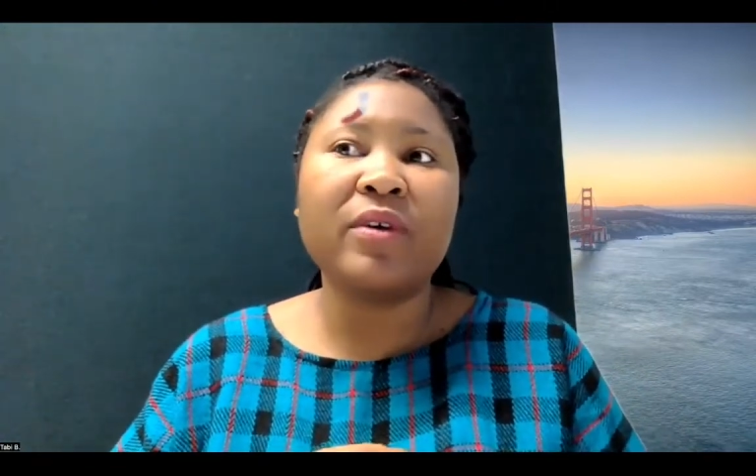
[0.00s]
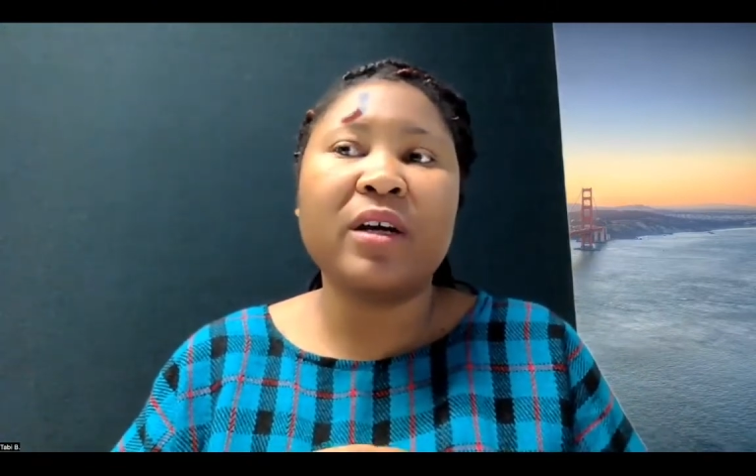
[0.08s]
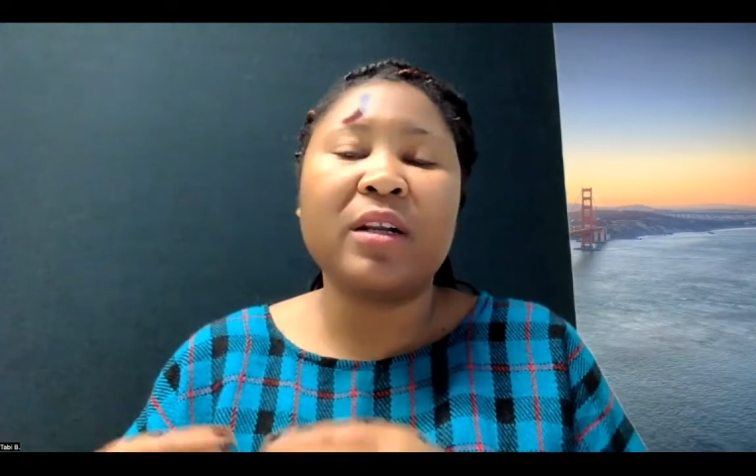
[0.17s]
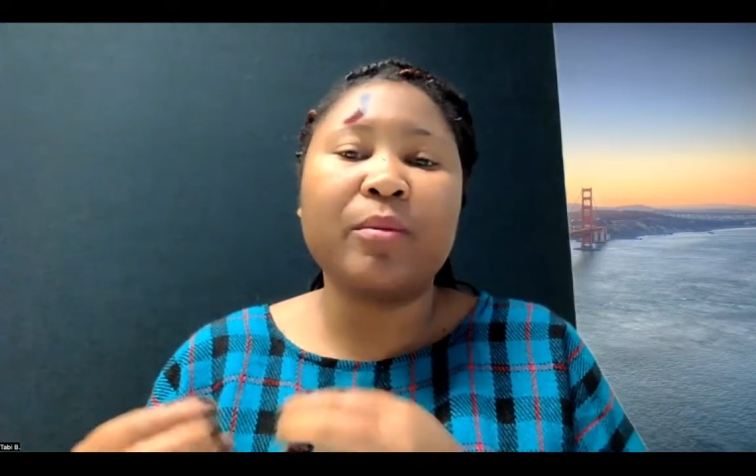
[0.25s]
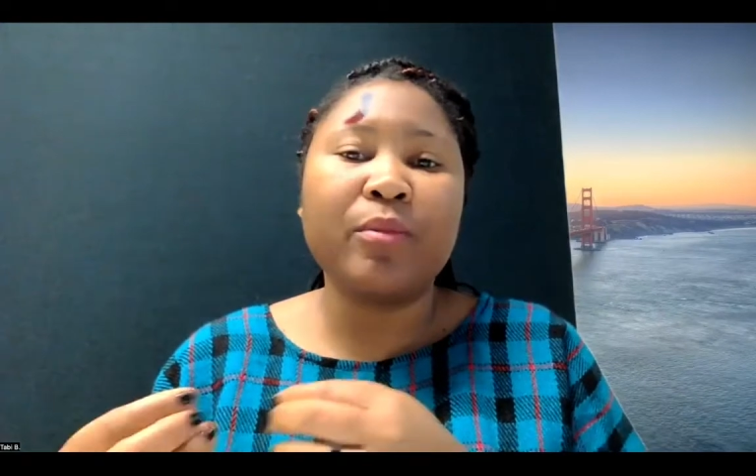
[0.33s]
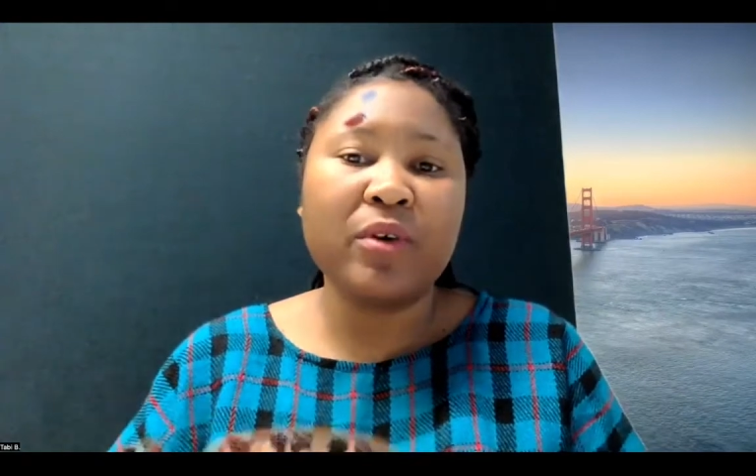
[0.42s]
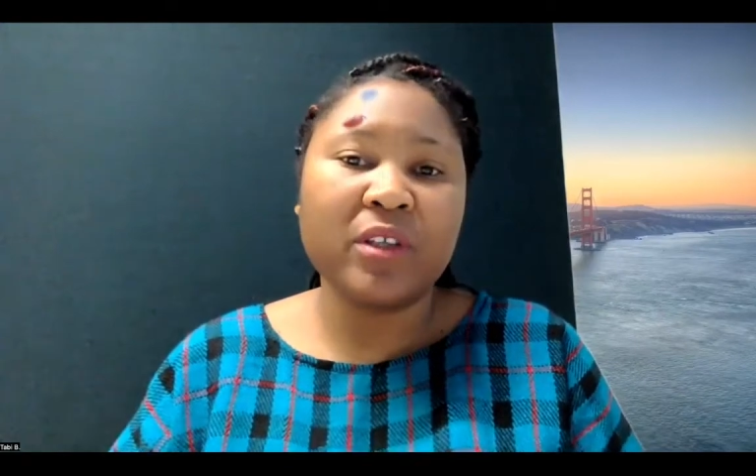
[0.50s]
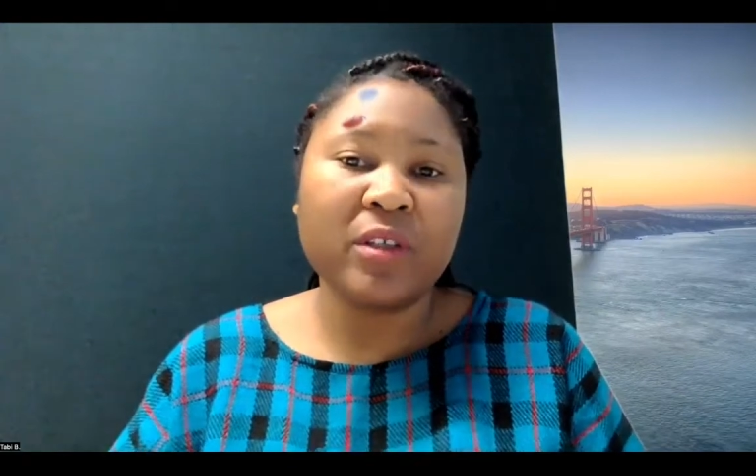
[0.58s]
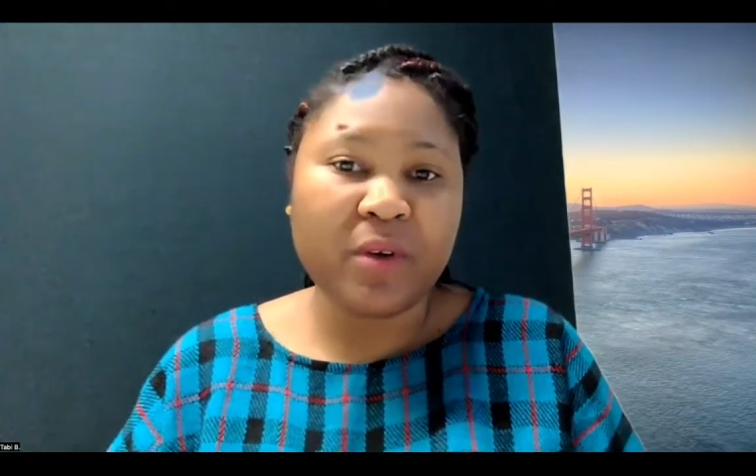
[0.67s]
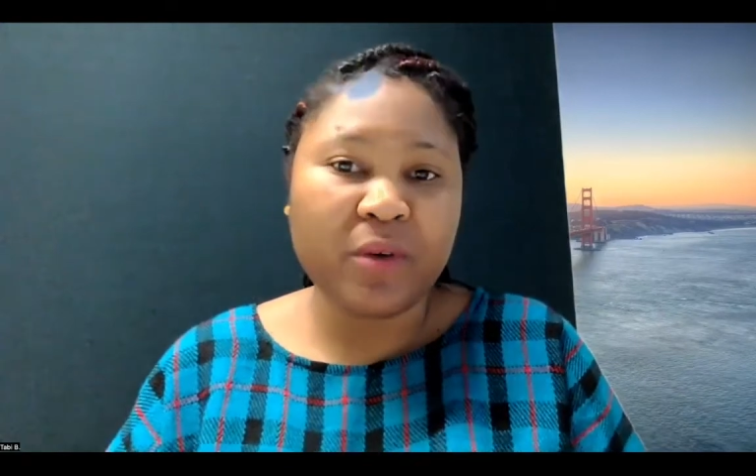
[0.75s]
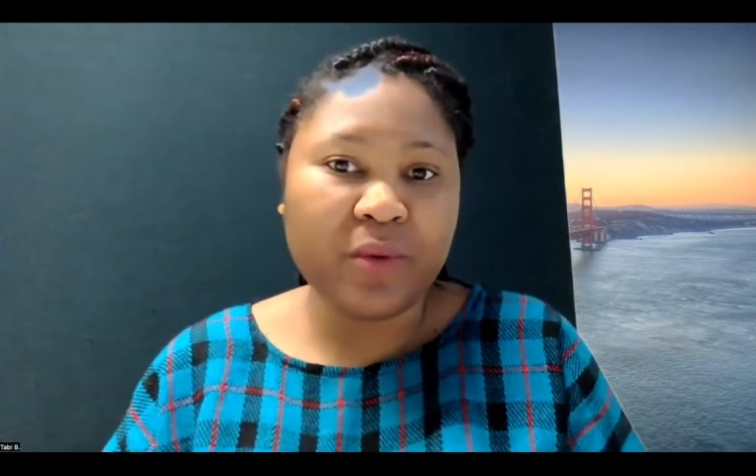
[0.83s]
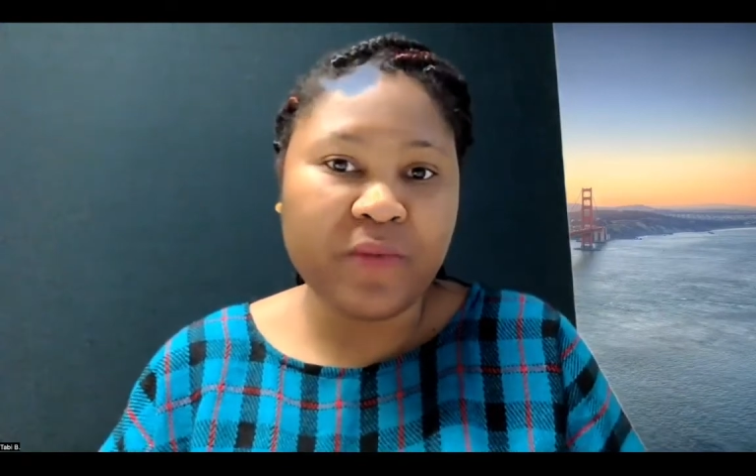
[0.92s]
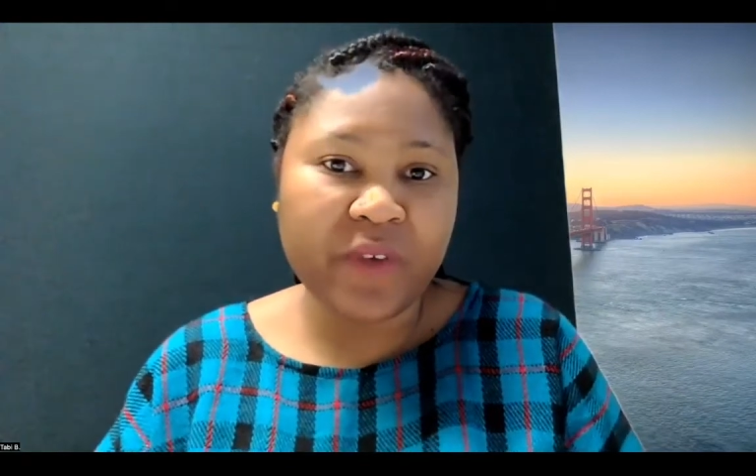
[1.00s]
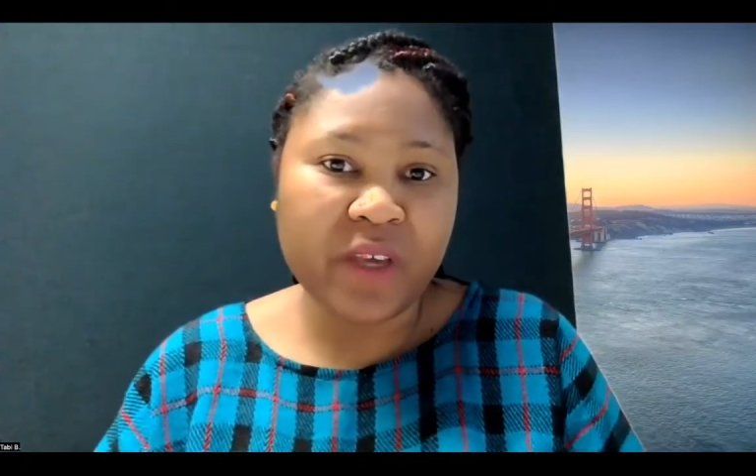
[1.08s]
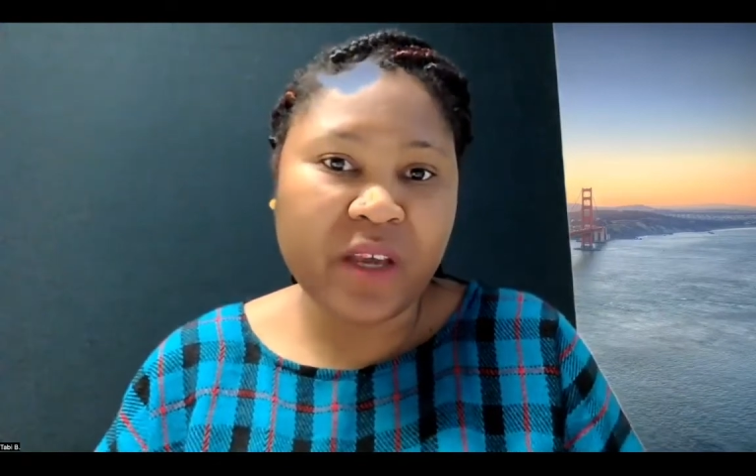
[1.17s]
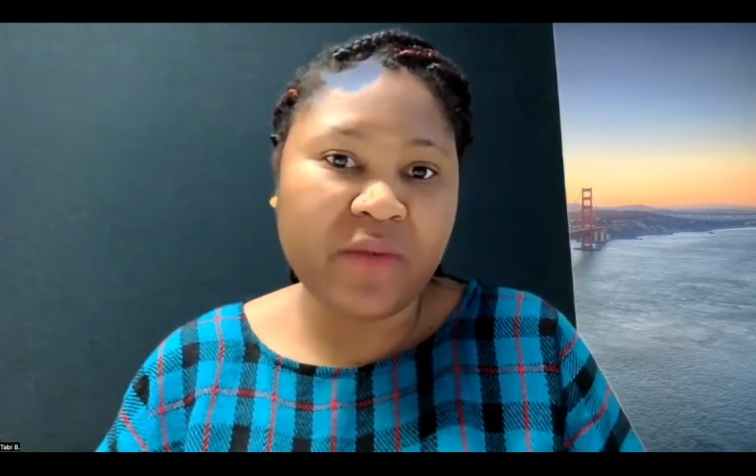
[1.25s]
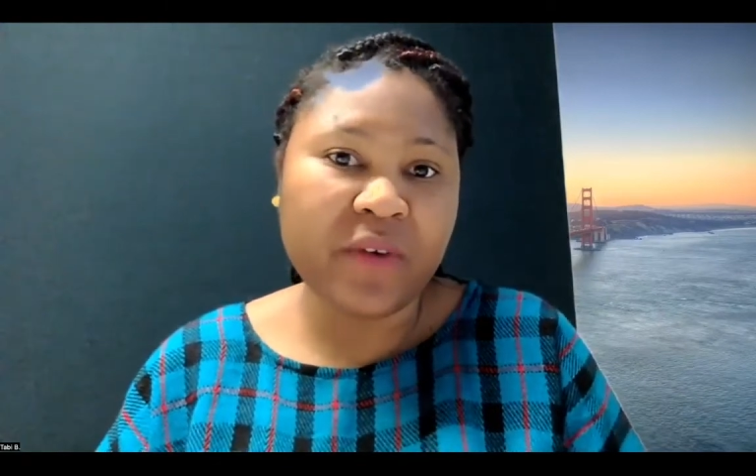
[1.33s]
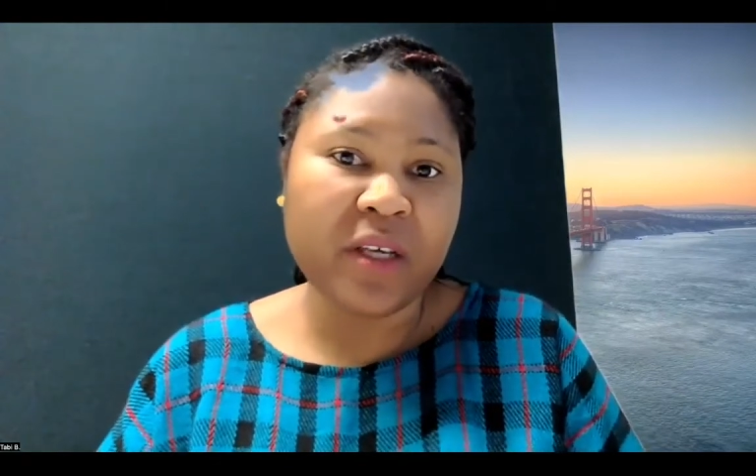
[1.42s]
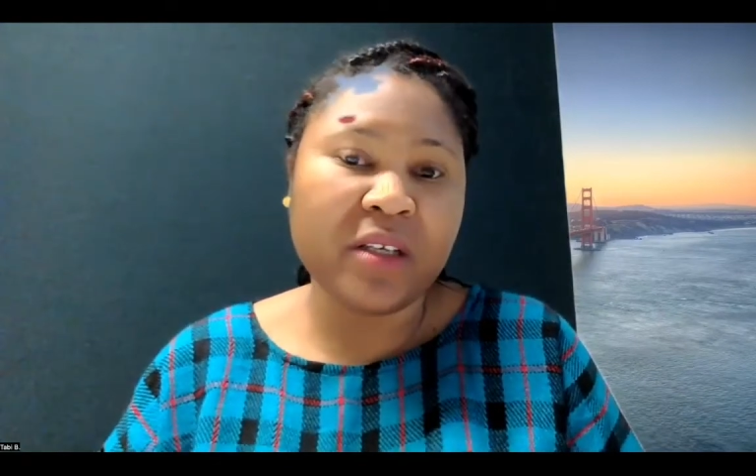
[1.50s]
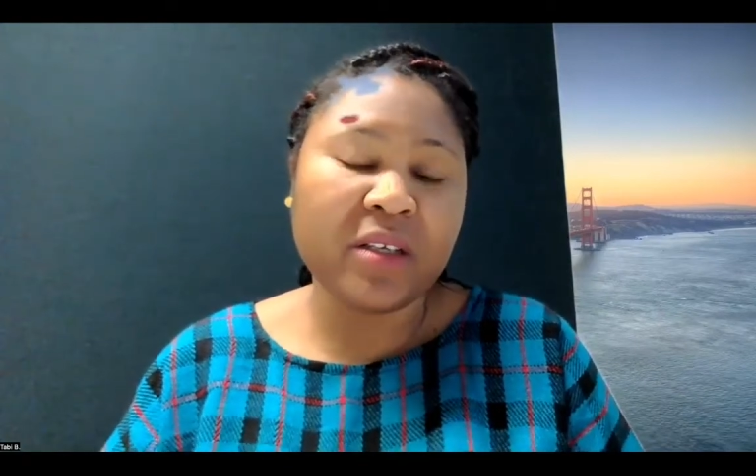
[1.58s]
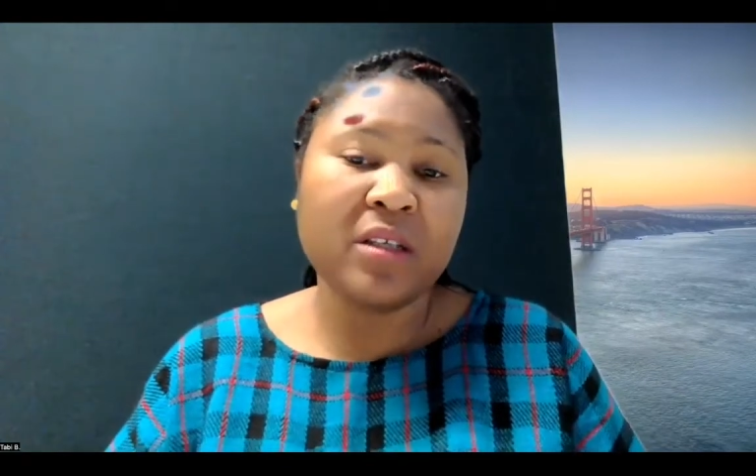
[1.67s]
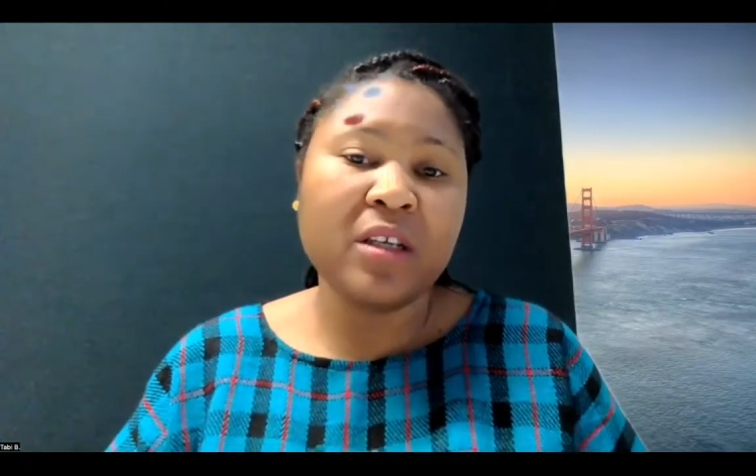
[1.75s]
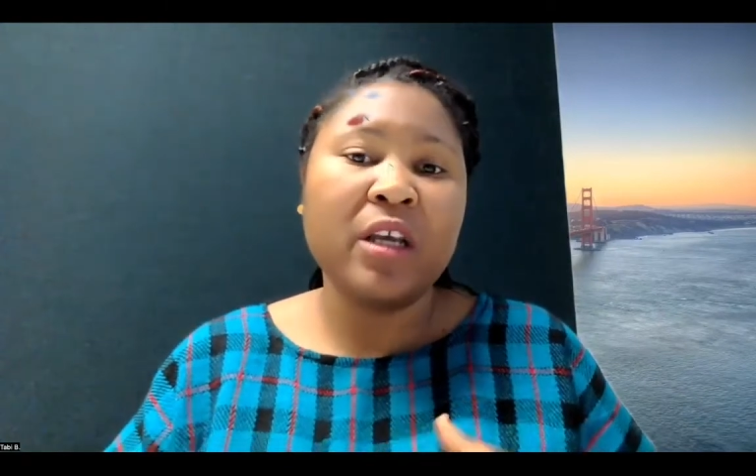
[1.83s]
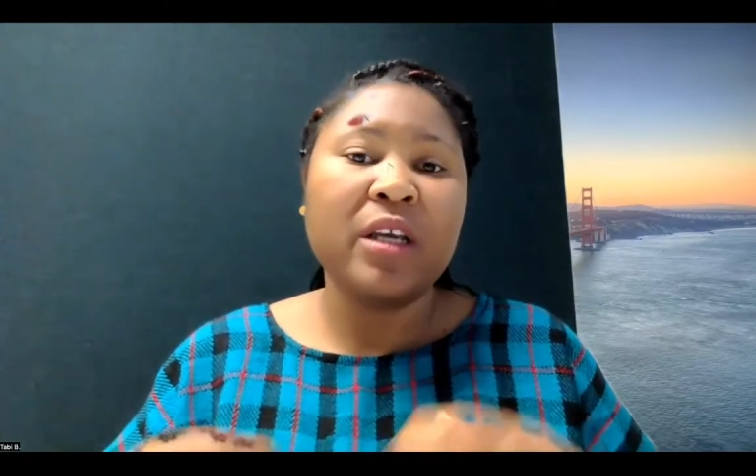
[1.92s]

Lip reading: an appointment with VFS,